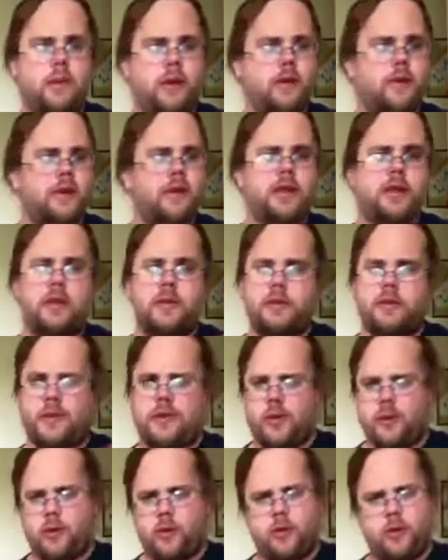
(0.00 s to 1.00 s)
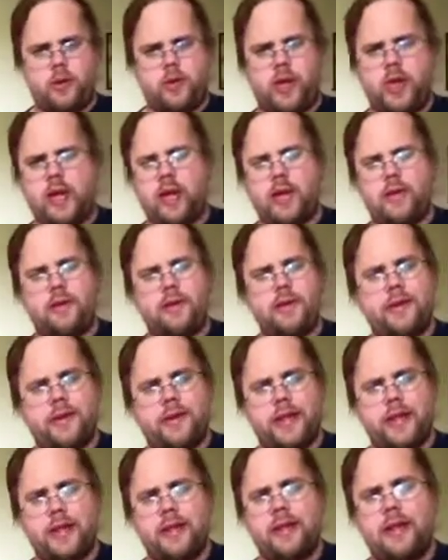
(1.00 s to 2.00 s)
I mean, you had
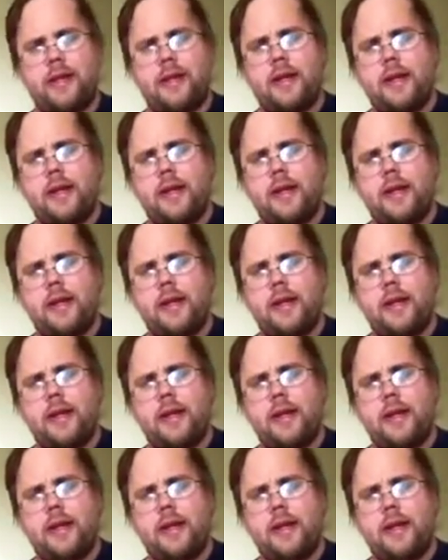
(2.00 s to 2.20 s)
everything